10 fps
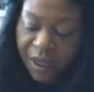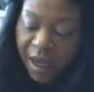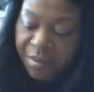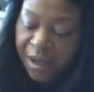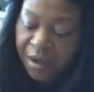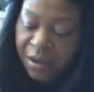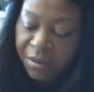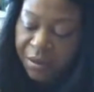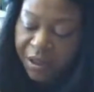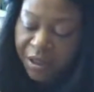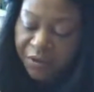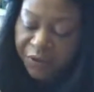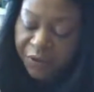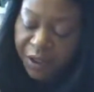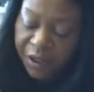And I'm not going to put it in
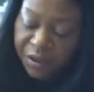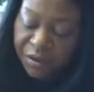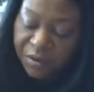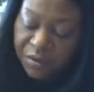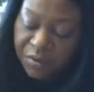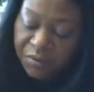the freezer.